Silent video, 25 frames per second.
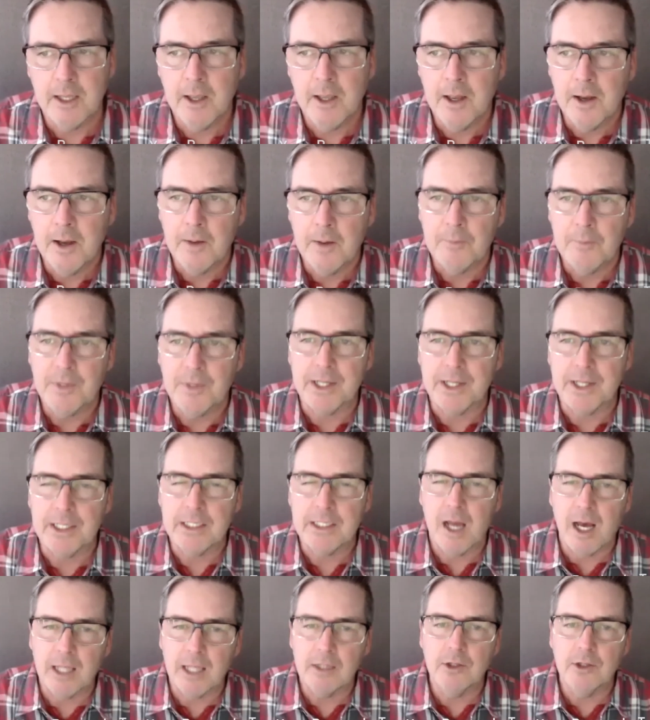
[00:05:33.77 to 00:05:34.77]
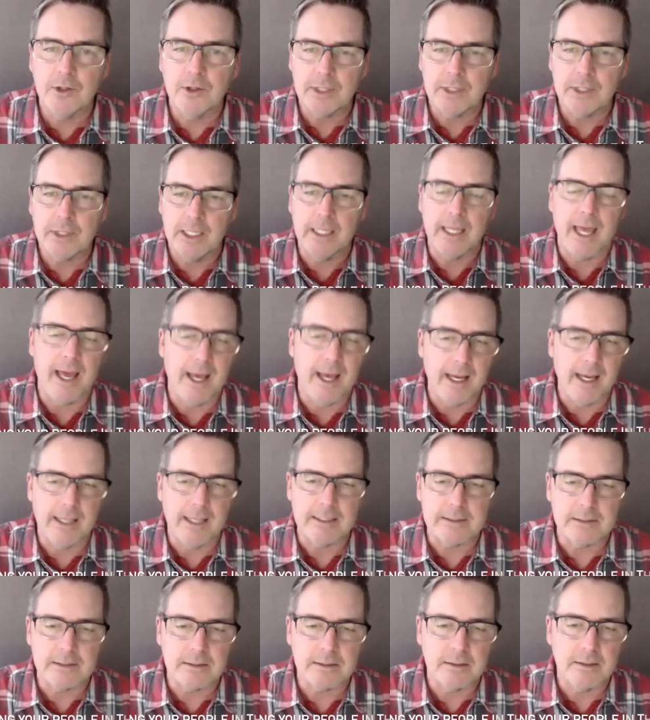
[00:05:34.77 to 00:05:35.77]
But not looking at
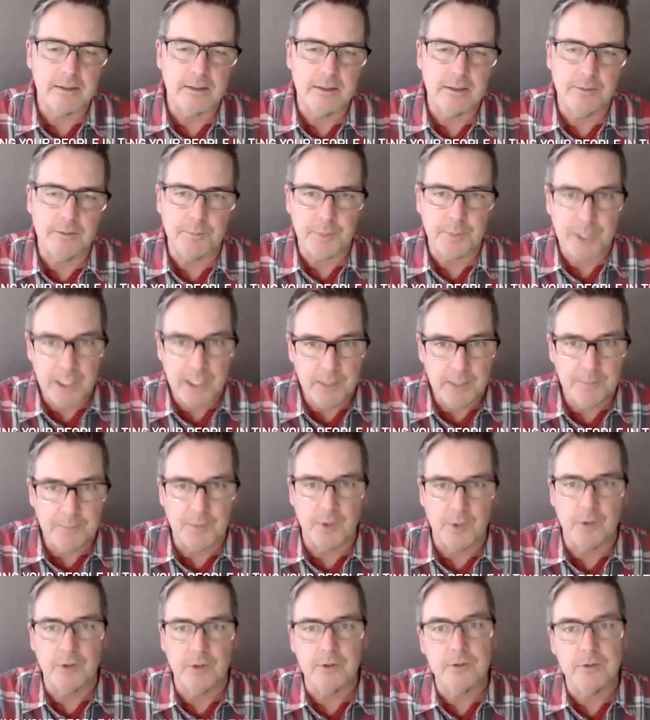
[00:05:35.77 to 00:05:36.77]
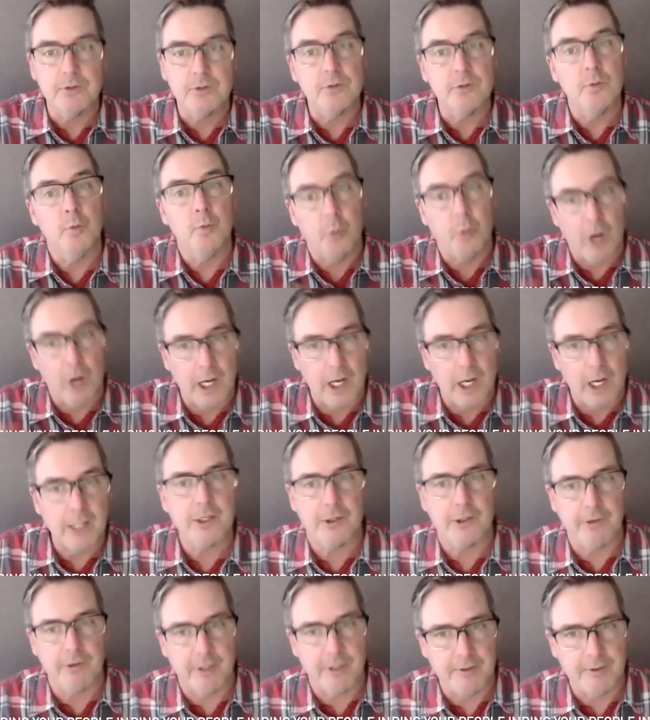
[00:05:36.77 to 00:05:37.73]
the people while you're